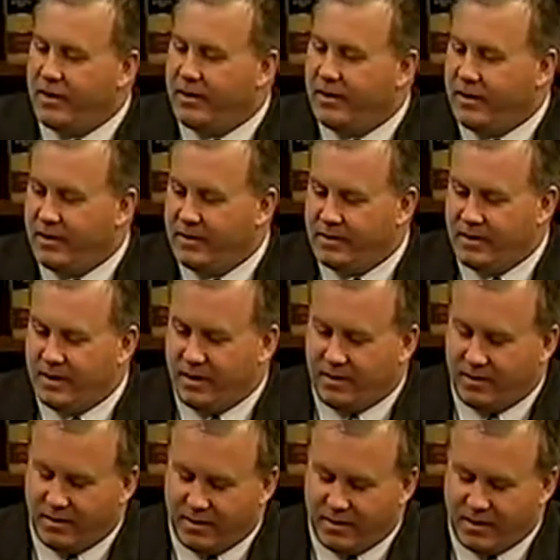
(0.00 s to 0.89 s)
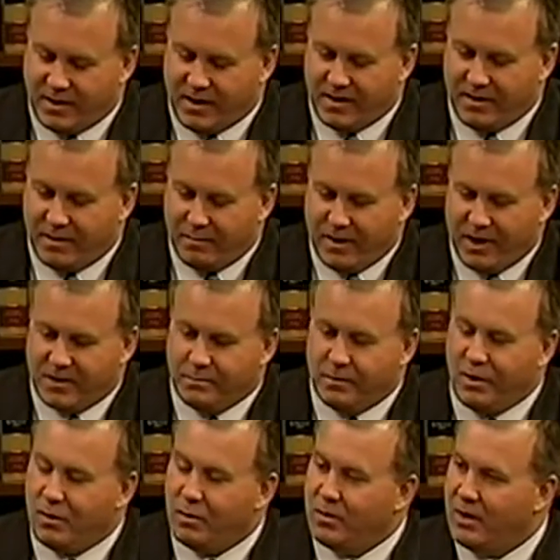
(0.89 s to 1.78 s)
of the things that I think makes
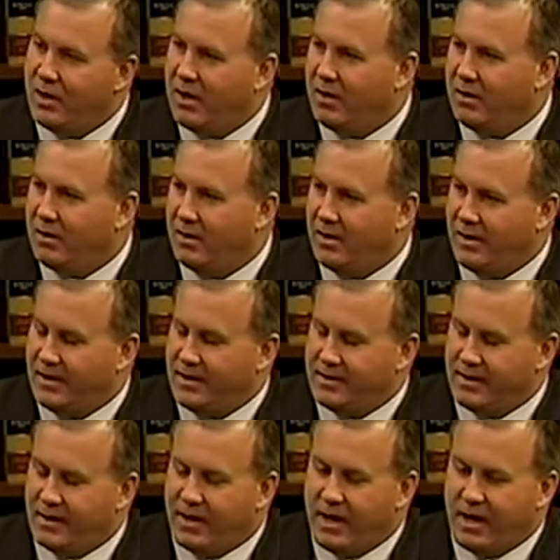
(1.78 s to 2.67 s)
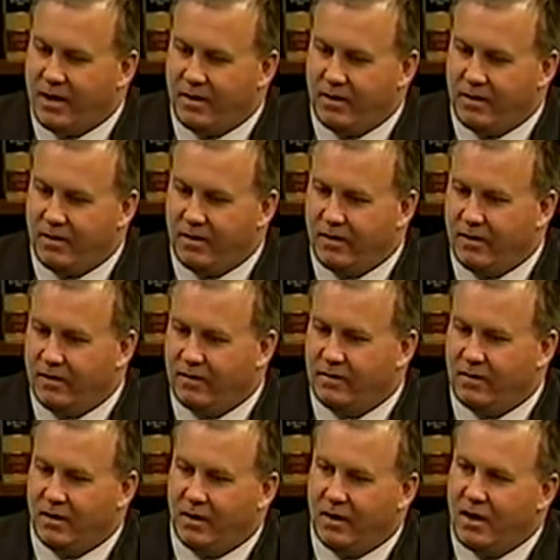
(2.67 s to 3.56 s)
me unique as a candidate is
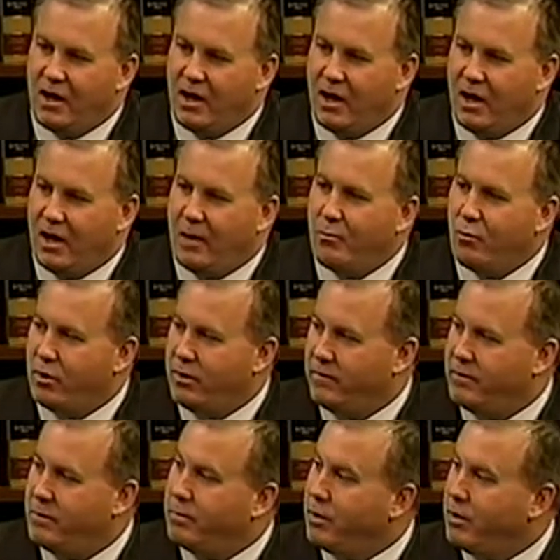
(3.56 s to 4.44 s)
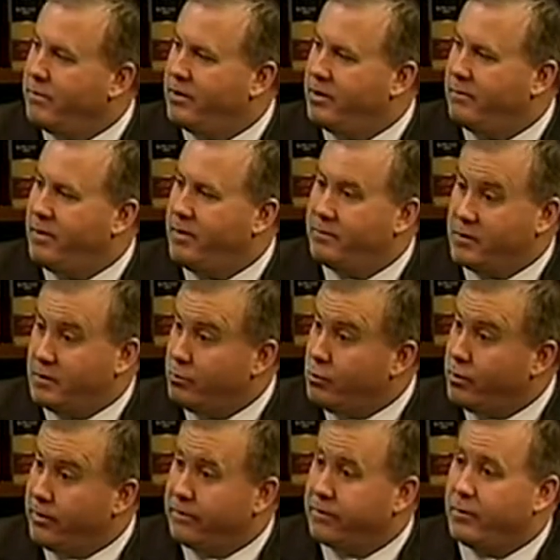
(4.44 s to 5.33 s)
I'm one of the permanent members. I'm
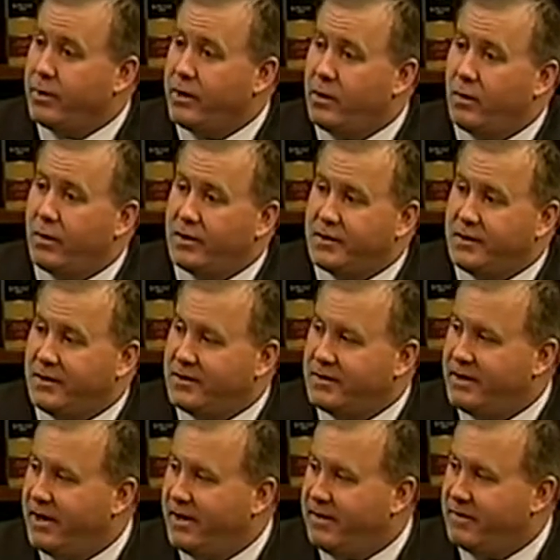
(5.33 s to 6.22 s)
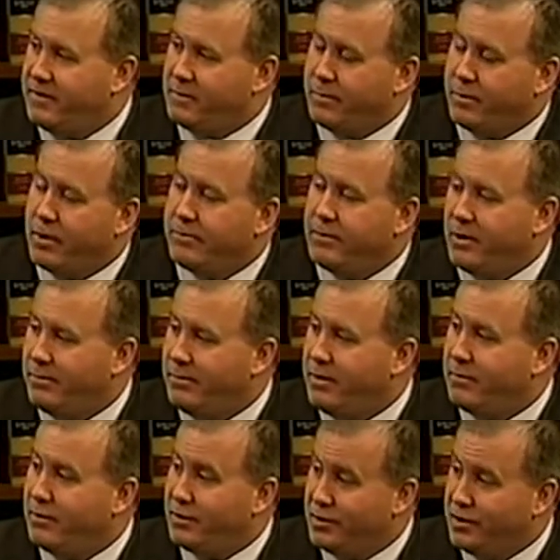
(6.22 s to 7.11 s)
one of 3 lawyers in the state that's a permanent
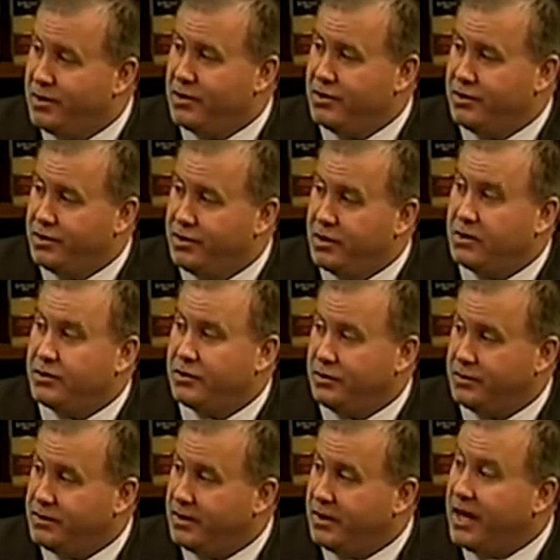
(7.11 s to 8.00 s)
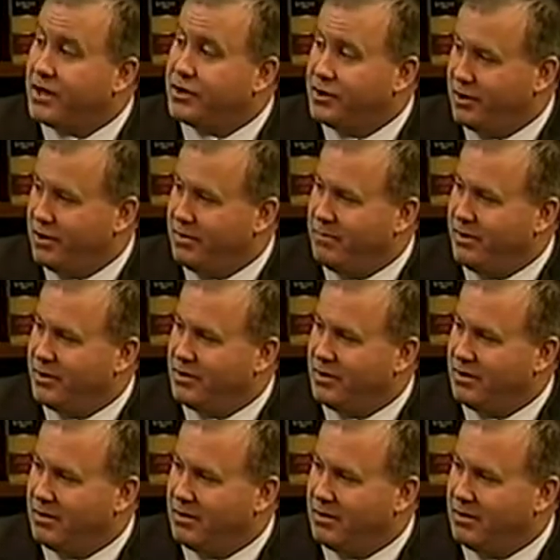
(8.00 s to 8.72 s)
member to the Judicial Selection Commission.